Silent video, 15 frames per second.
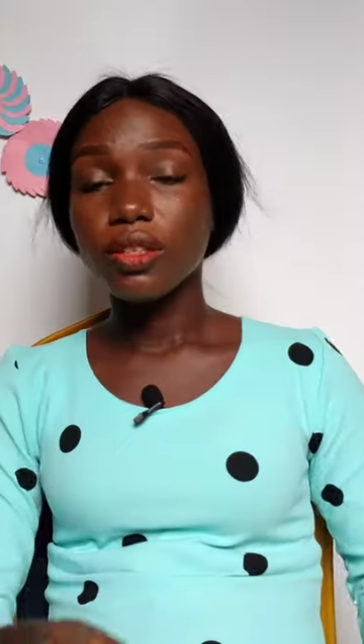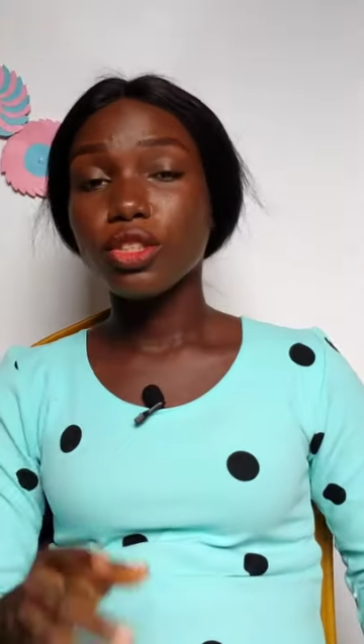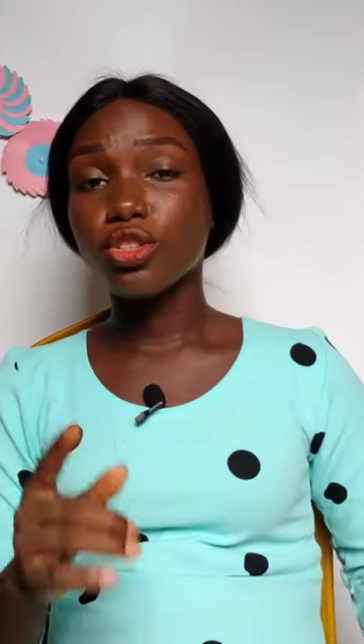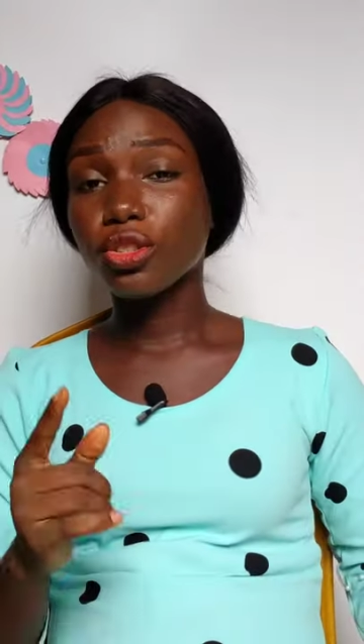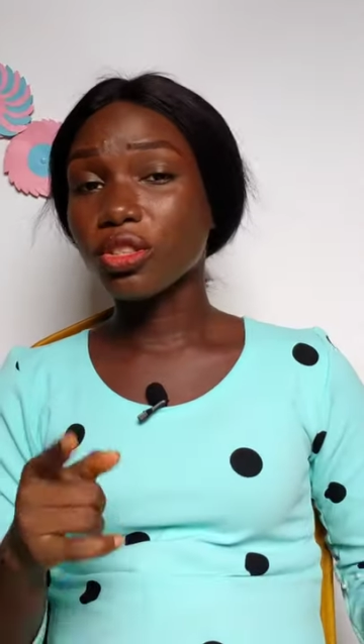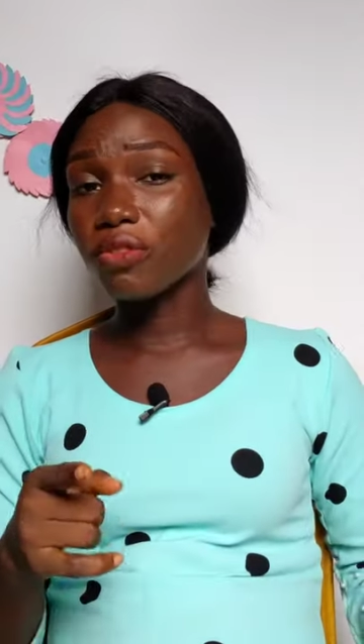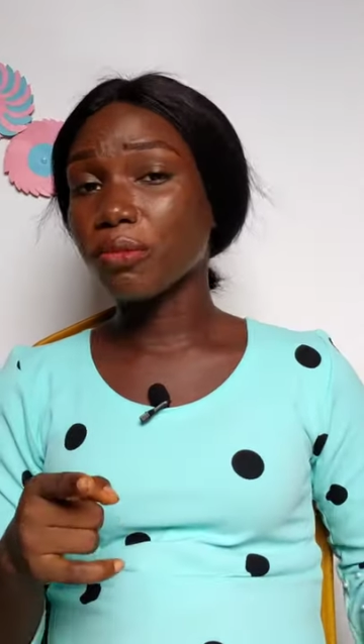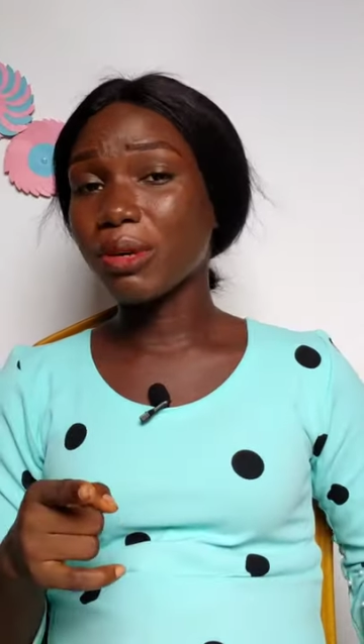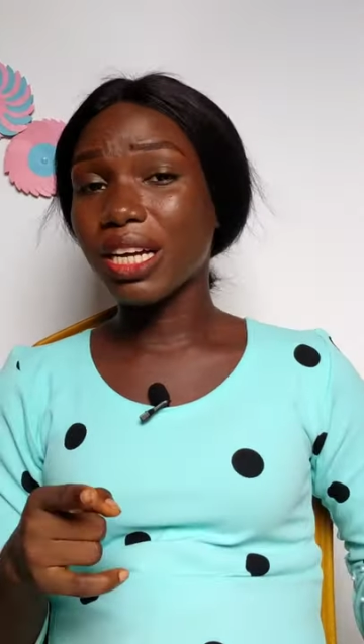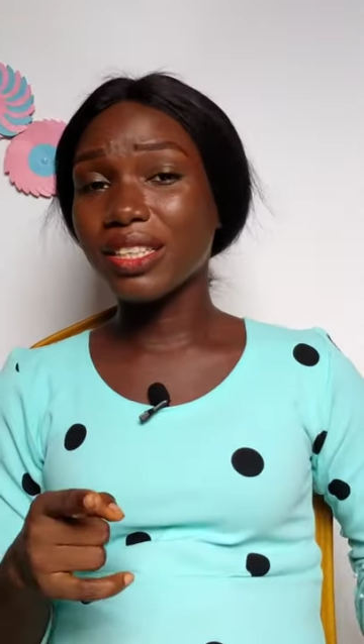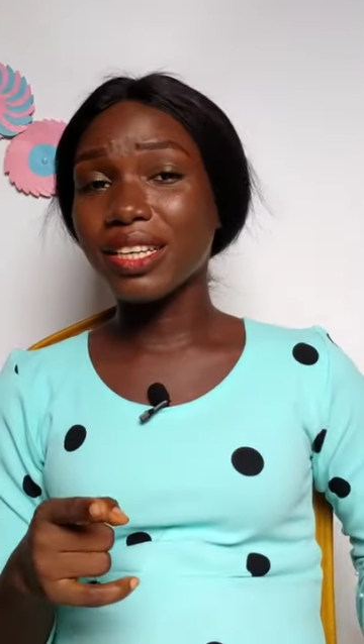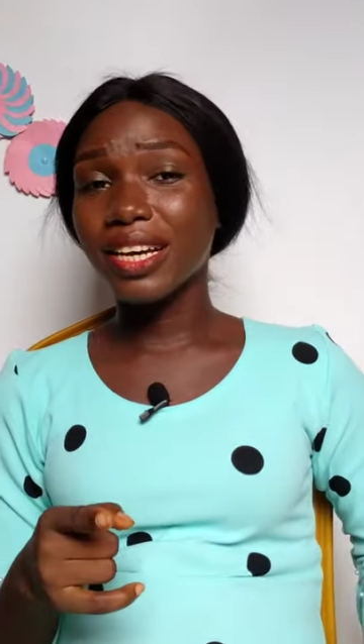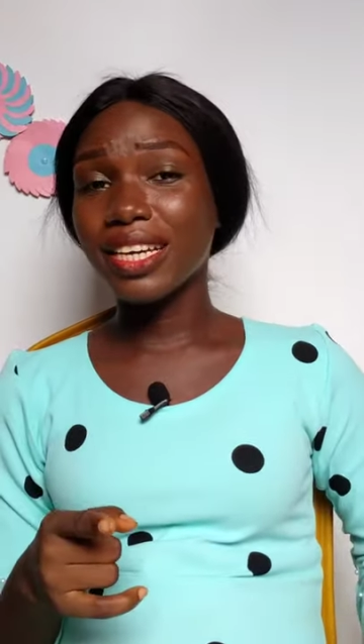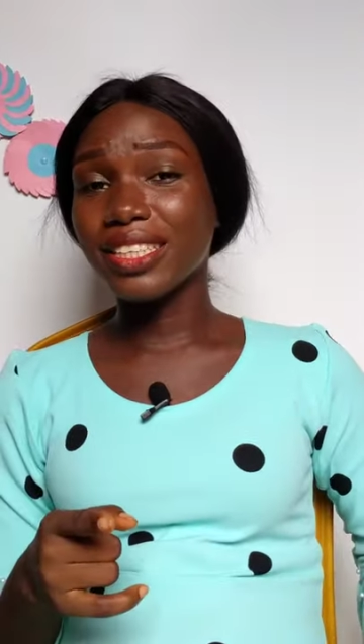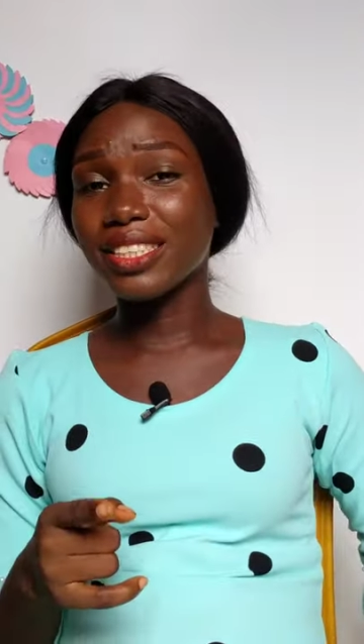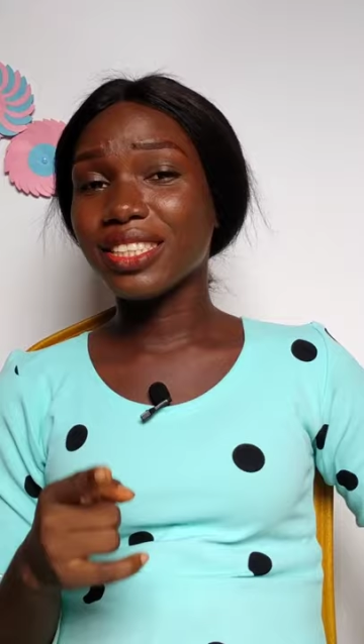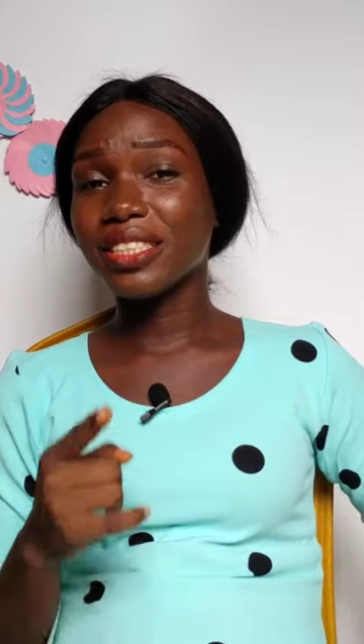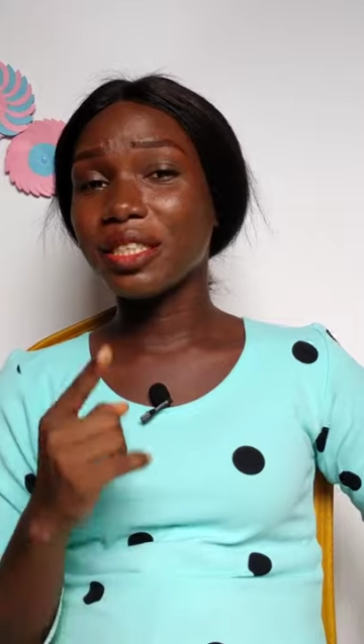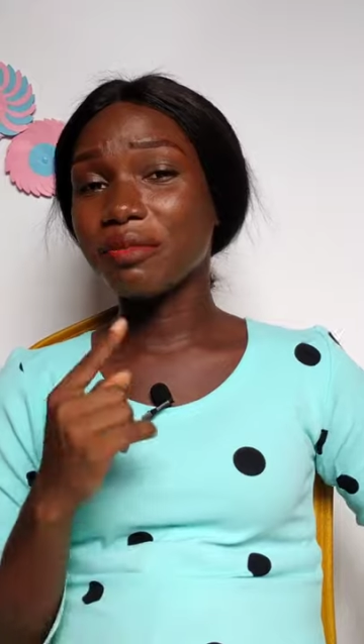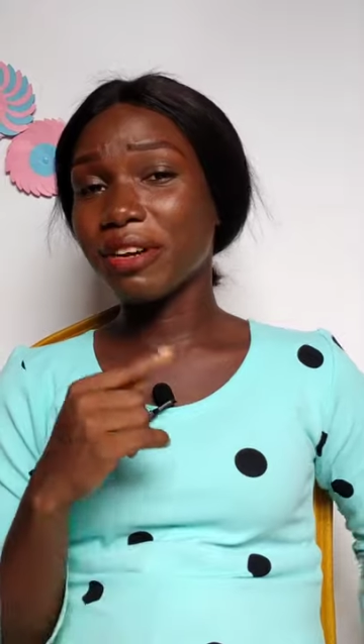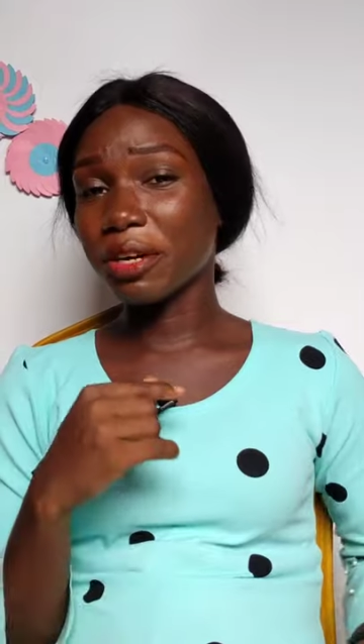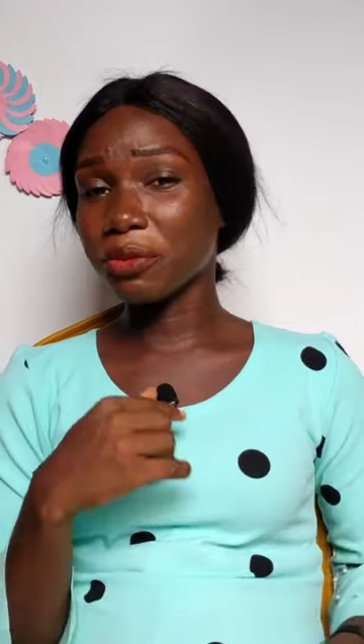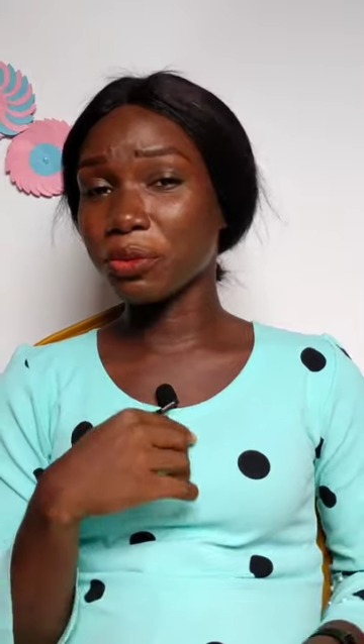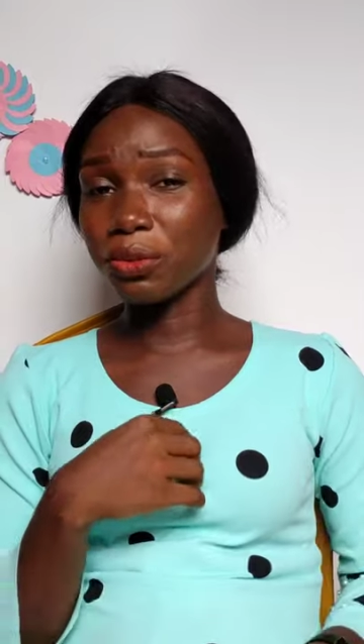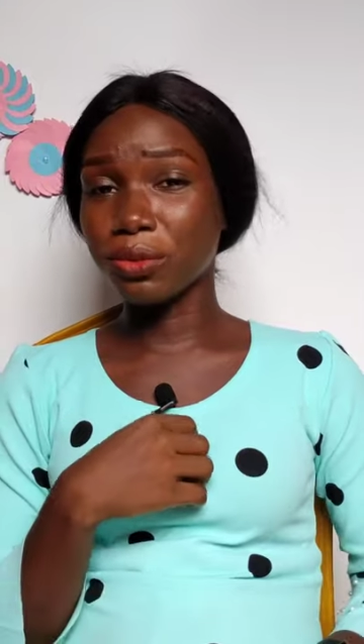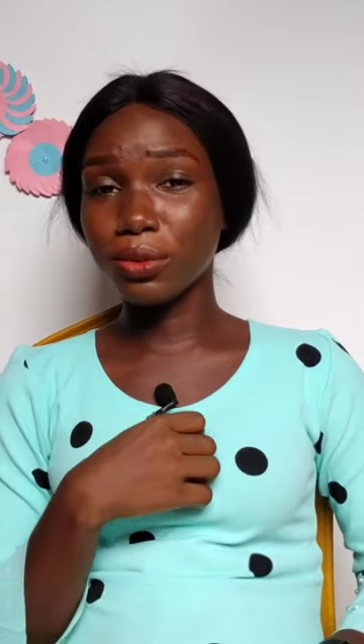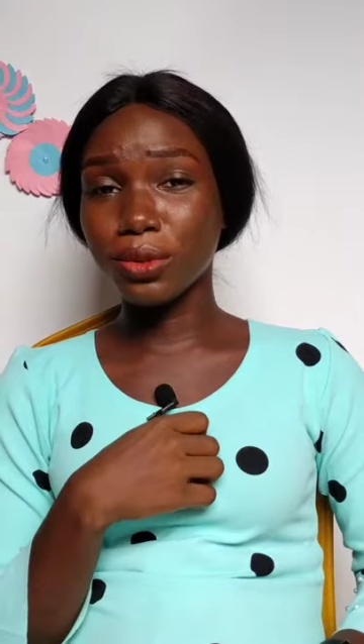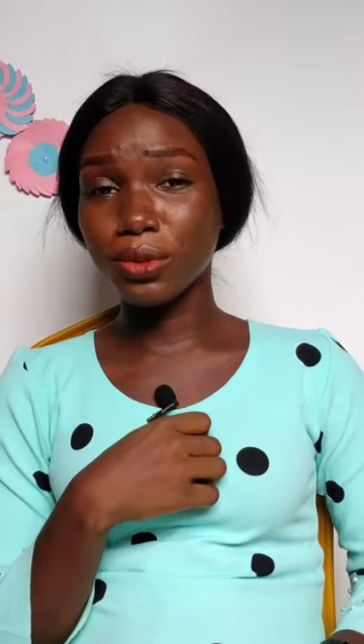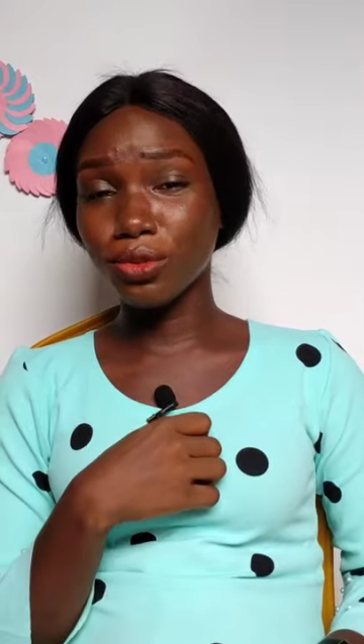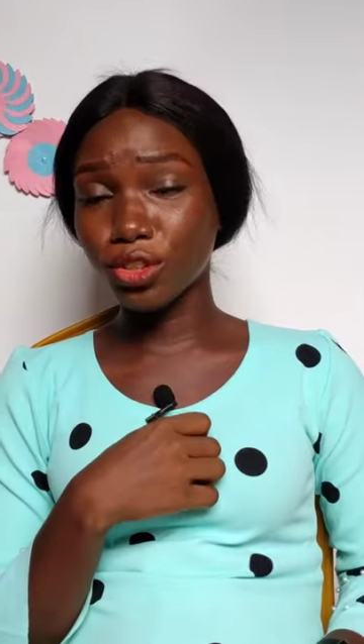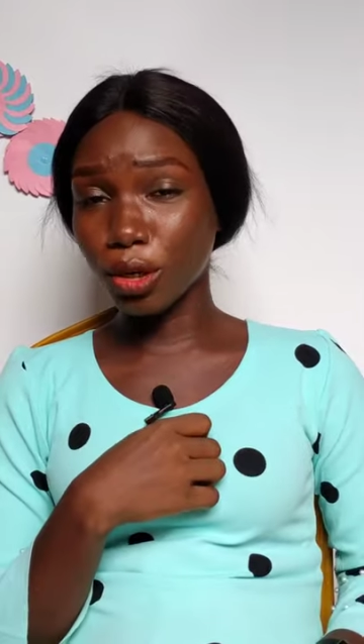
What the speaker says: The truth of the matter is, if I could do